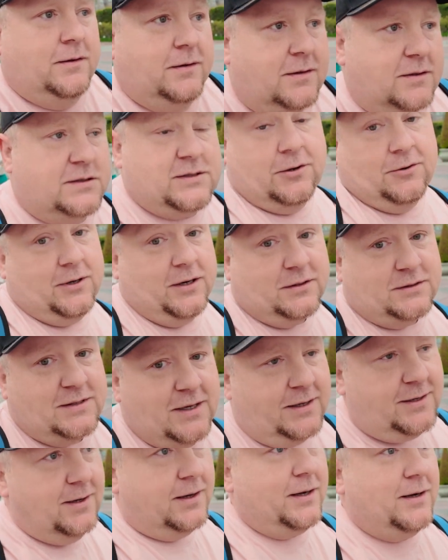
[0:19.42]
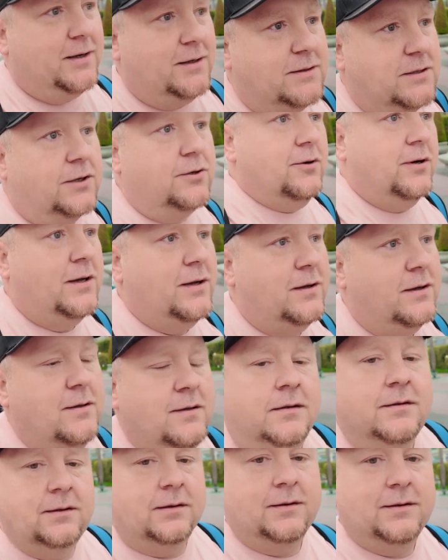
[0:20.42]
and see what else I can get into.
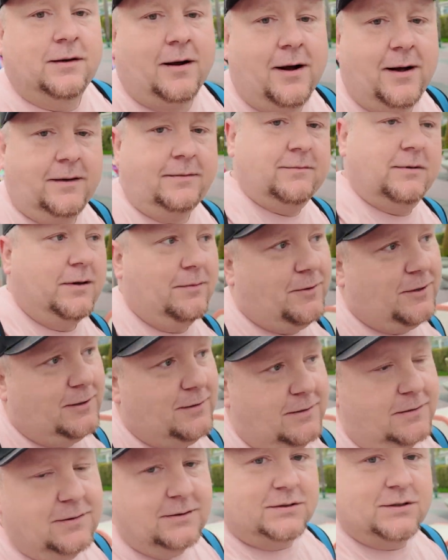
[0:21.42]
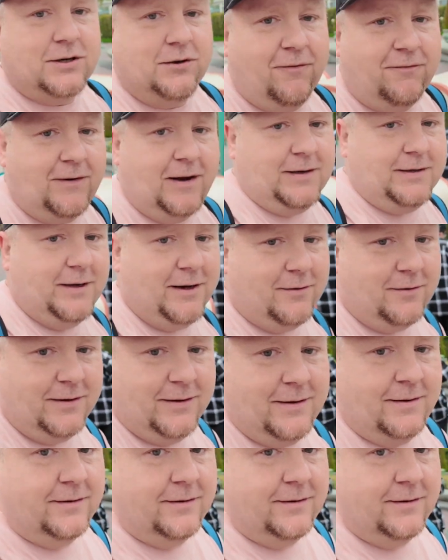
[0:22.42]
All right, come on, let's go find out.